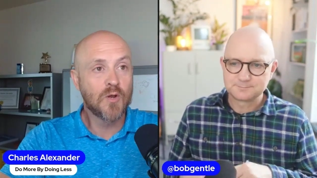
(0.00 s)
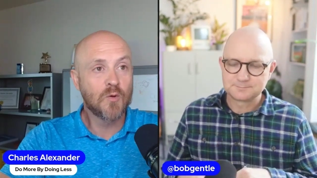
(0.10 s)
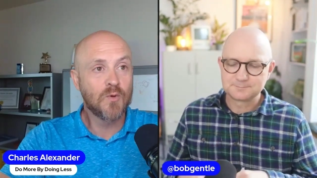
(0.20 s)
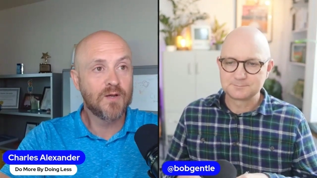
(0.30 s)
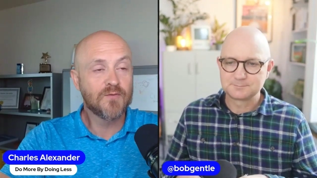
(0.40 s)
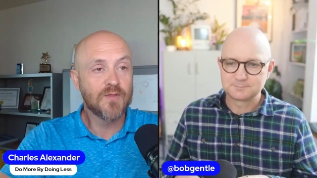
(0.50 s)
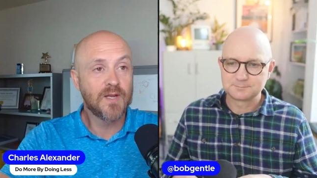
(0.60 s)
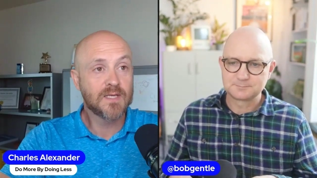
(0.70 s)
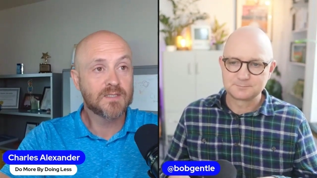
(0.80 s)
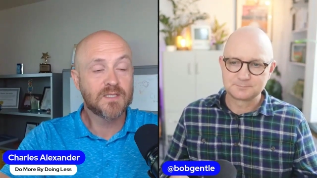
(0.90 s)
Speaker 1: one a week for
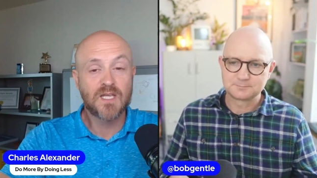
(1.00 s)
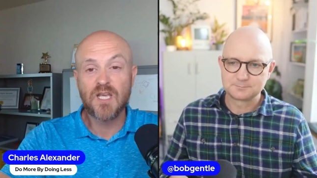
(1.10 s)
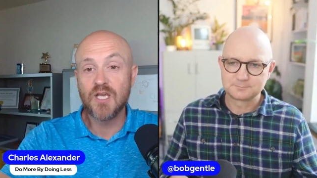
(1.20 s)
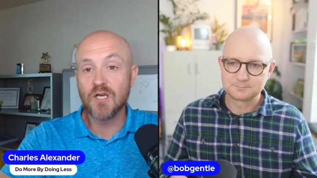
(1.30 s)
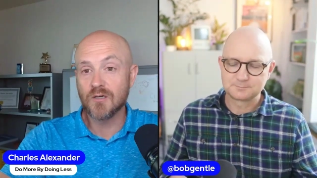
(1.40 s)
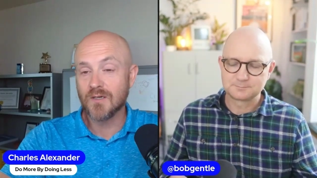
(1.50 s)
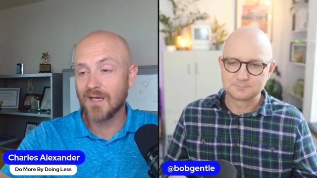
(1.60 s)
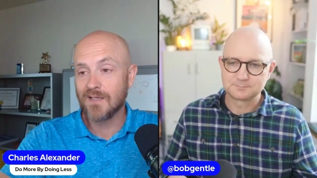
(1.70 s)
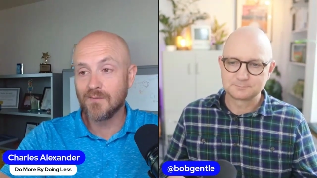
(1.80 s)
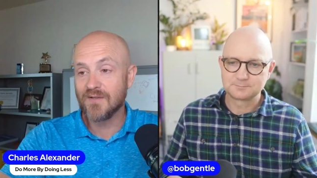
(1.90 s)
the next
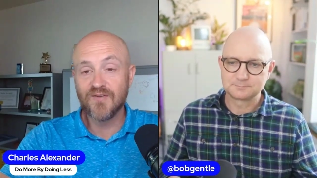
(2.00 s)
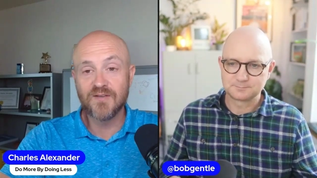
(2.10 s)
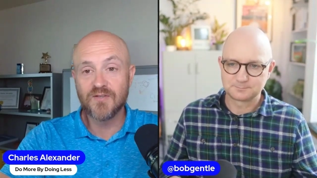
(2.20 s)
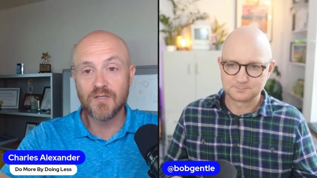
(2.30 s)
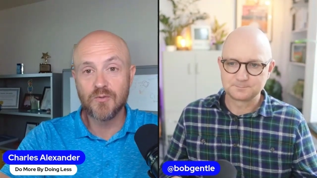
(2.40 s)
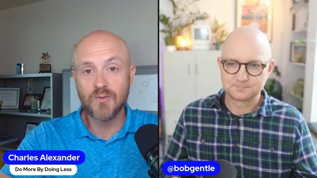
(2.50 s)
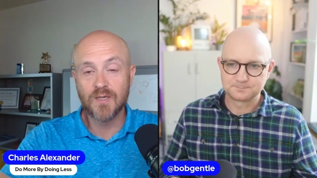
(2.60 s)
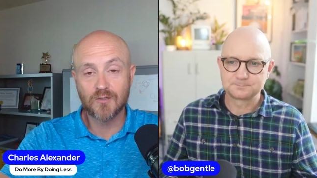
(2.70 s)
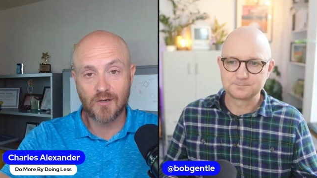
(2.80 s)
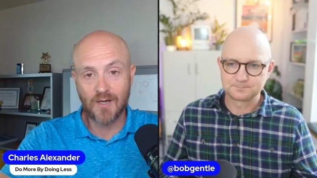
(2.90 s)
year. I'll be fifty
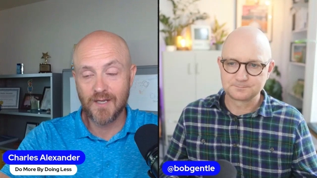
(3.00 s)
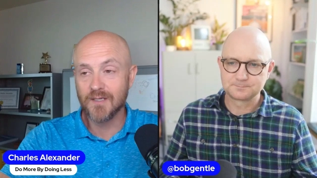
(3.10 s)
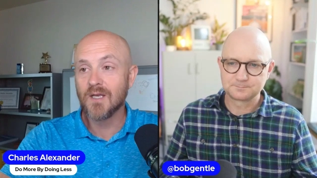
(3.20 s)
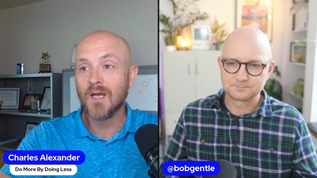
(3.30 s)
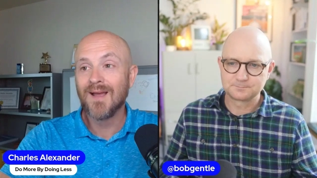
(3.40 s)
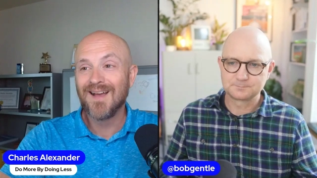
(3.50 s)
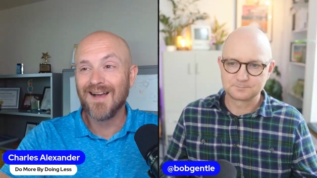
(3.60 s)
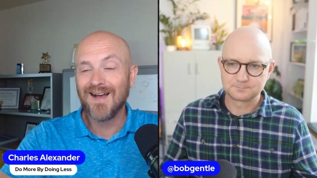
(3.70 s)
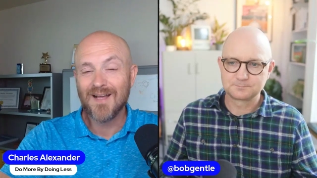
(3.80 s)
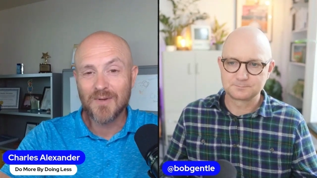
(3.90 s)
two in grand.
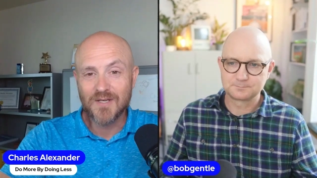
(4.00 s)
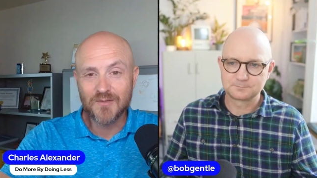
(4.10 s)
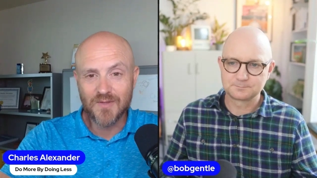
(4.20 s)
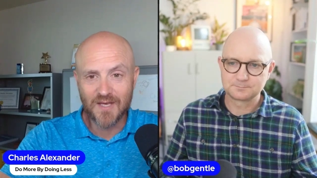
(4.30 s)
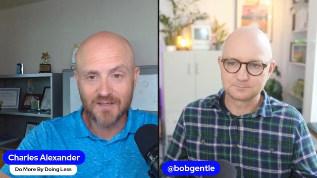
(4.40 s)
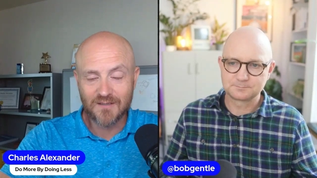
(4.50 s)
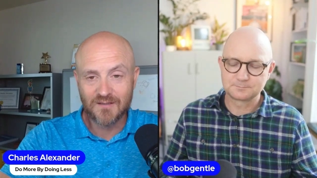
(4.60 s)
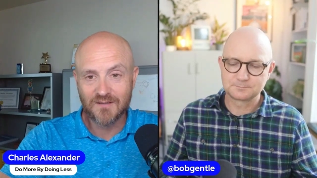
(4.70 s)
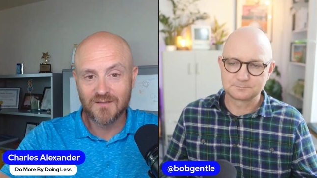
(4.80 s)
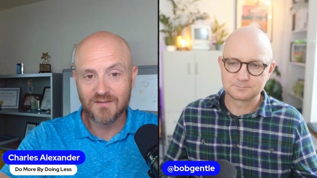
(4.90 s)
How do I do that?
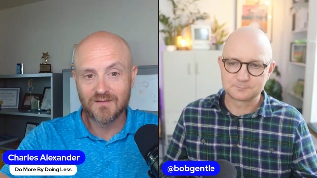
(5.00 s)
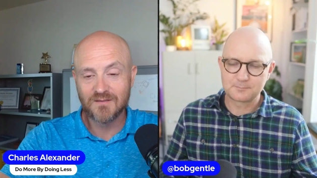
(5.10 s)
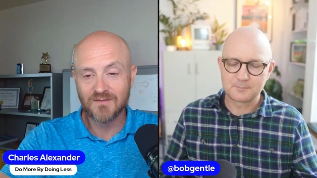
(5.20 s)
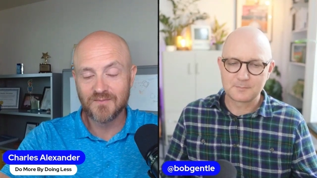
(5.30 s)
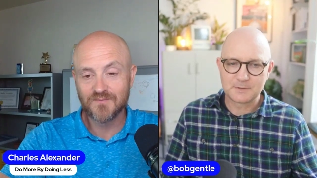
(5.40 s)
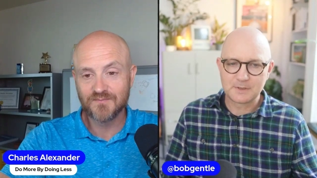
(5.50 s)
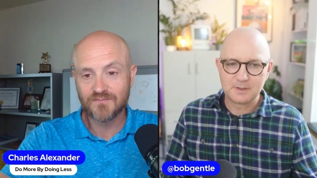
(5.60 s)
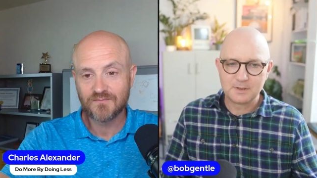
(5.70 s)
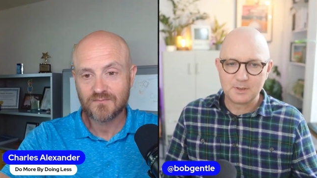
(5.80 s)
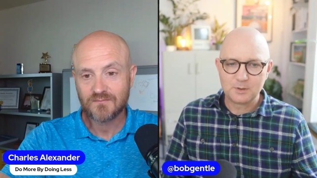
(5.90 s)

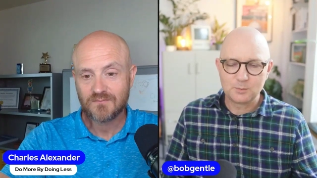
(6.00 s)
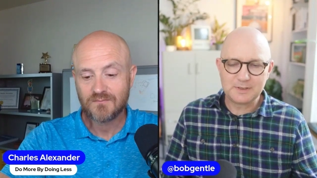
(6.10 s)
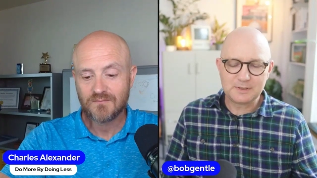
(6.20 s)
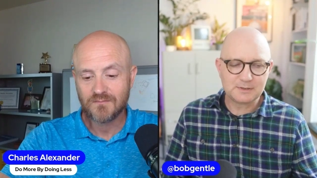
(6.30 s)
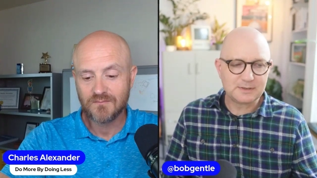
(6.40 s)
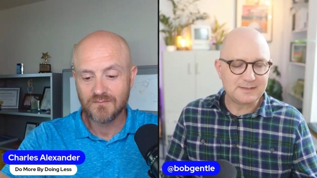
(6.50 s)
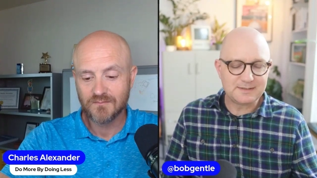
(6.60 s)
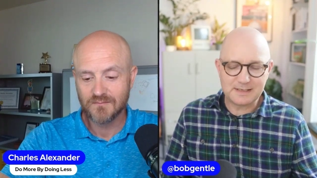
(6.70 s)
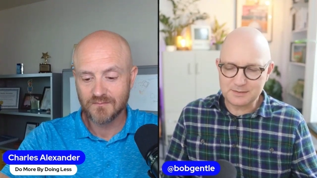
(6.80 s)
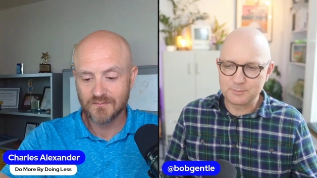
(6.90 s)
Speaker 2: Well, it's
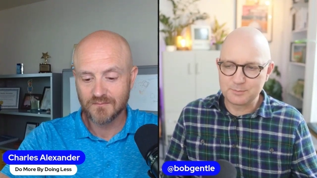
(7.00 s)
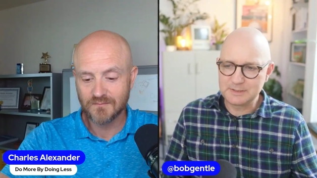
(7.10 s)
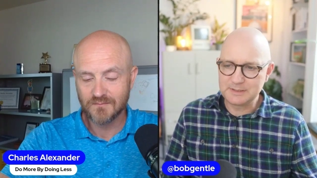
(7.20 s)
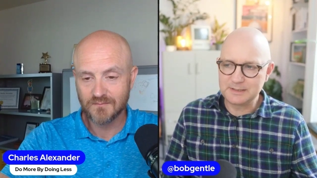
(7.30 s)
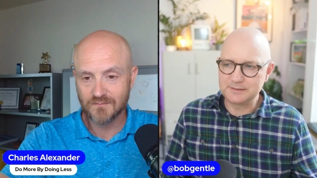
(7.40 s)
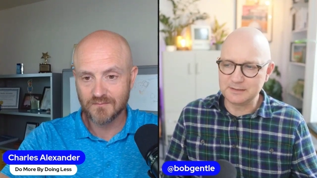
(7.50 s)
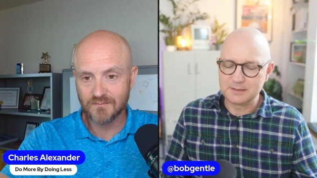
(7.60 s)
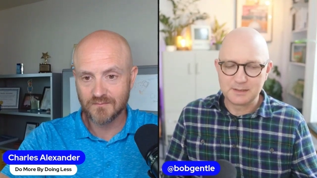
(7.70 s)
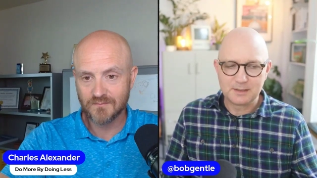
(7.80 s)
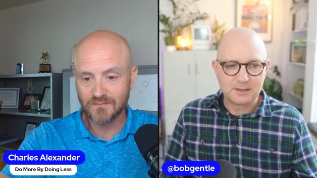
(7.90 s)
actually really easy.
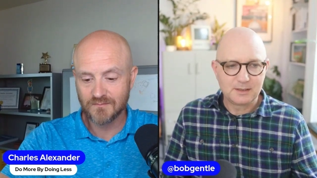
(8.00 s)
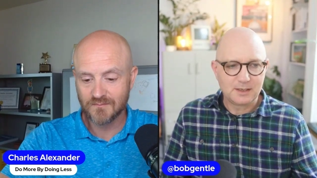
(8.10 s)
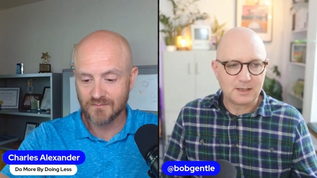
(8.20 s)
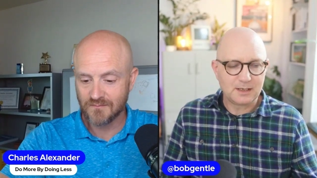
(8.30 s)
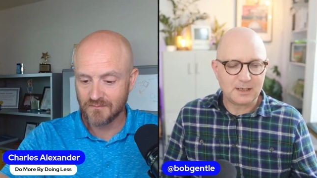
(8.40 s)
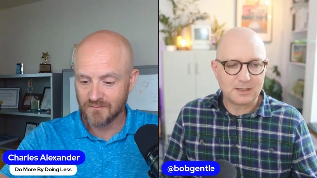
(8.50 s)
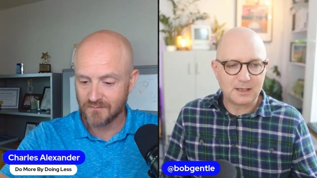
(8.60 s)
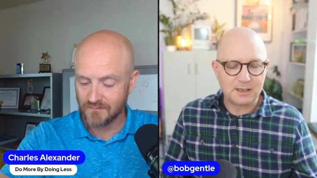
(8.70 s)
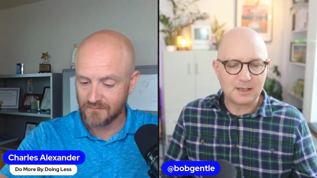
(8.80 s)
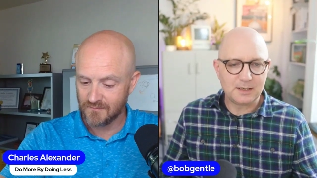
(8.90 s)

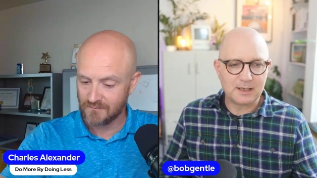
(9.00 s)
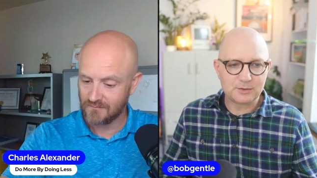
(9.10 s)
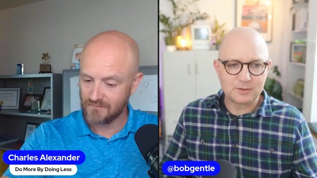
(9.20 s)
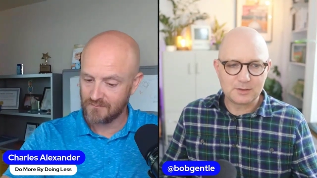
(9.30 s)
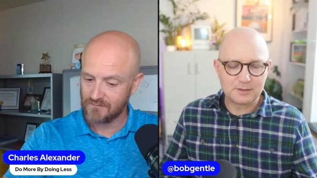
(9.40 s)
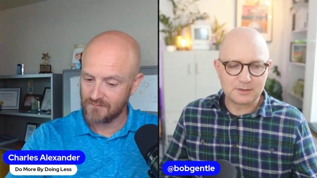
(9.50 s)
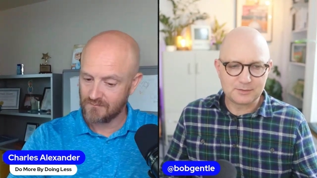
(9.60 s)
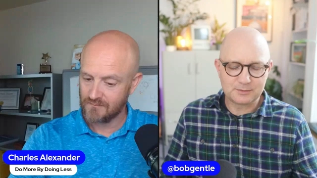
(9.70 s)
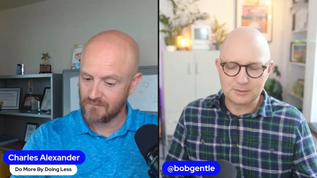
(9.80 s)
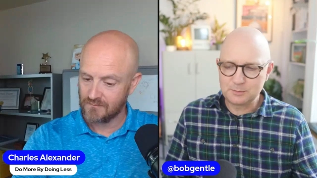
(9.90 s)
I don't. So
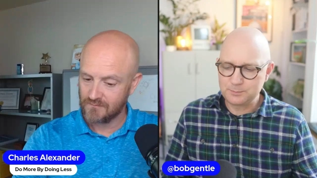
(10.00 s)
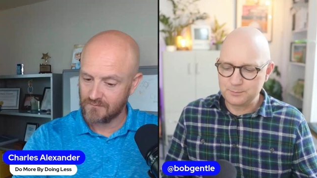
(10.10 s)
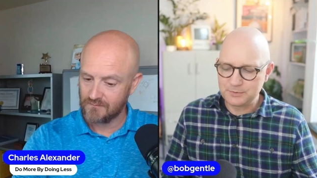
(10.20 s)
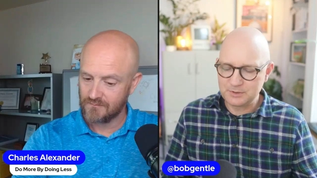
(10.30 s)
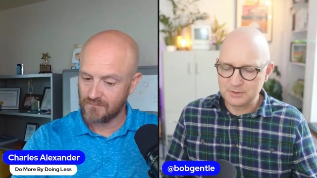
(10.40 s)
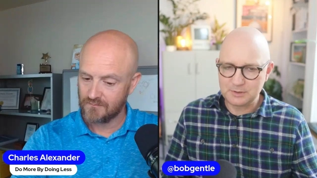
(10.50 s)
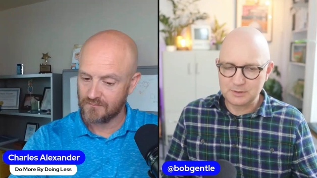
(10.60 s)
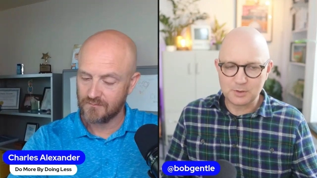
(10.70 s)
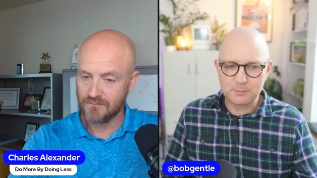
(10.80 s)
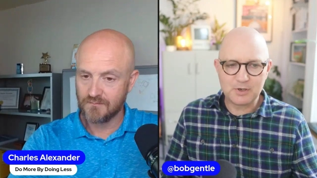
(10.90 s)
you,
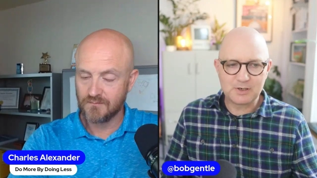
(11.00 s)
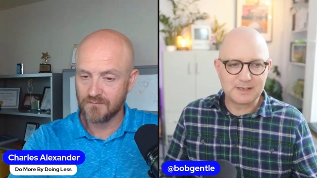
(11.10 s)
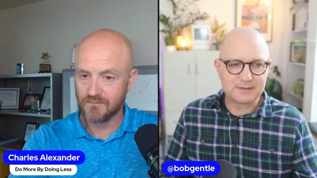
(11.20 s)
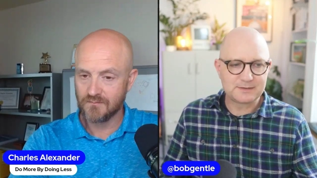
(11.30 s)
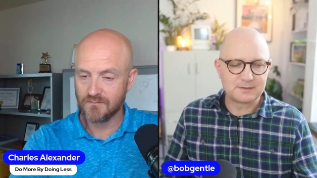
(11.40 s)
your podcast